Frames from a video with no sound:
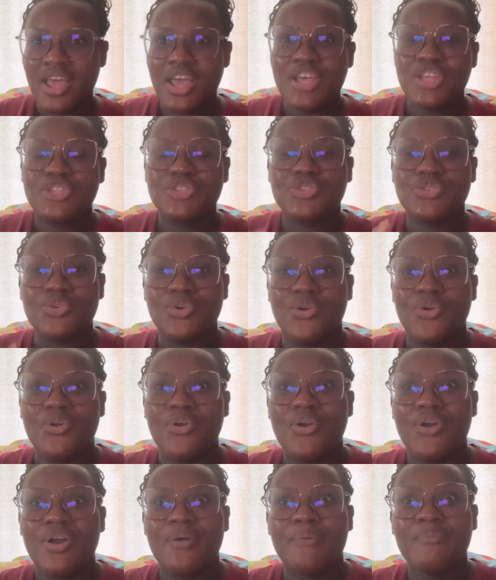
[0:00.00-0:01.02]
So
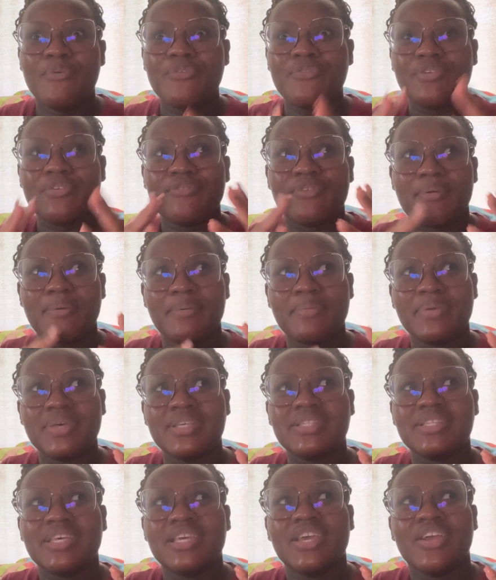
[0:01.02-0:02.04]
moving from a
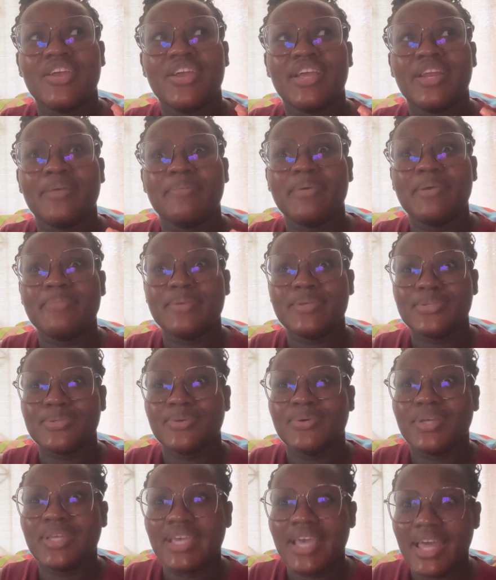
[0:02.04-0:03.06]
place hearing the baby is
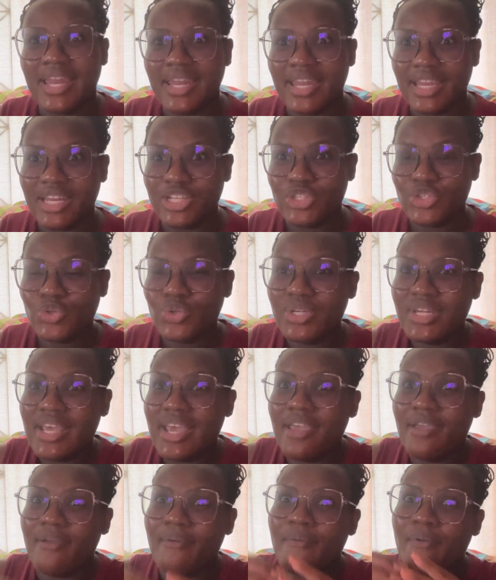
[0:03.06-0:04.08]
okay, and then
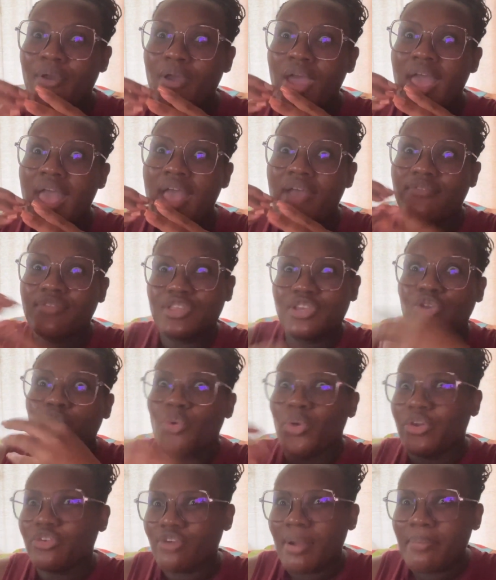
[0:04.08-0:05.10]
today everything
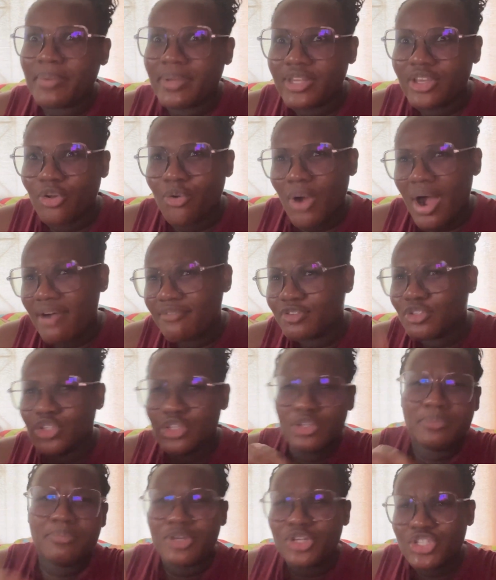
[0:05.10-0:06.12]
going rapid, you're gonna have to do
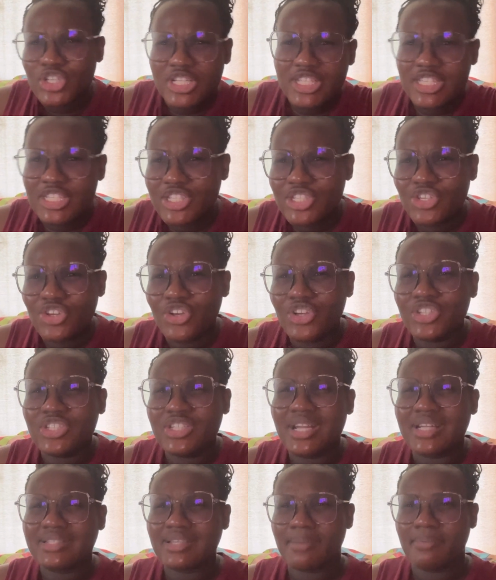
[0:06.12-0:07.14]
emergency surgery,
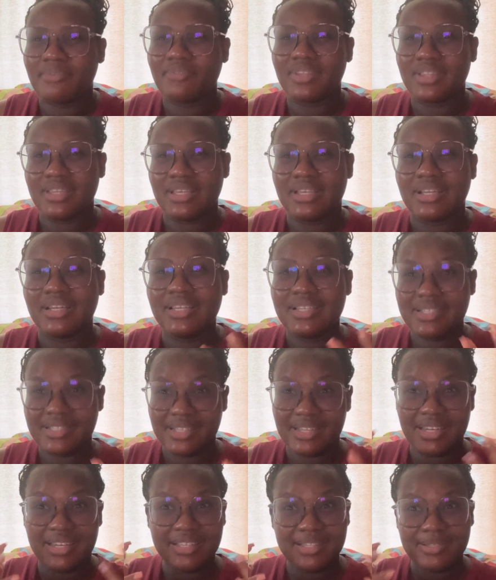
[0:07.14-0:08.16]
that type of a thing.
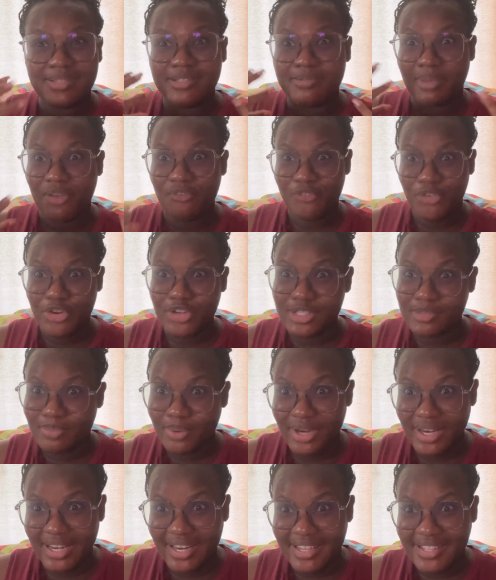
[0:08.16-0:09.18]
Listen, this is my first
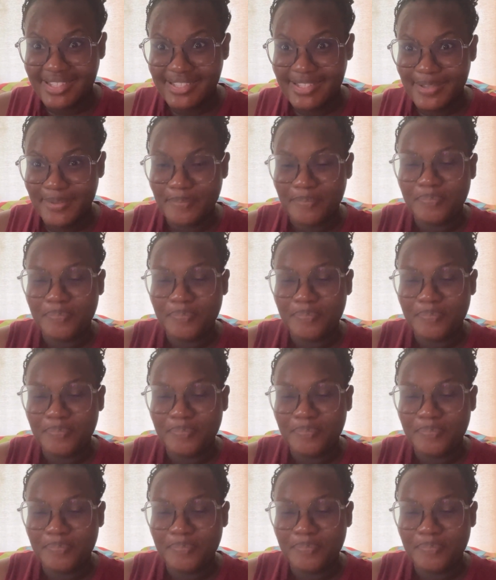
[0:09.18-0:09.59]
pregnancy,